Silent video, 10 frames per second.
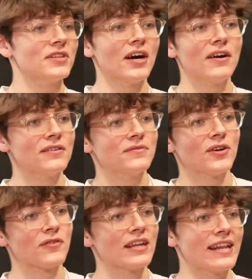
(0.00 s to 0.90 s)
No,
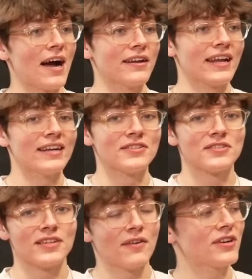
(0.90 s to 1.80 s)
not really
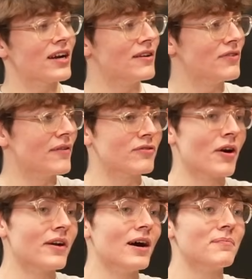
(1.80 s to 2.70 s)
nowadays. I've not... kind of I've
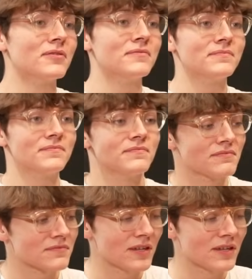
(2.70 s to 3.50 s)
grown up. Yeah.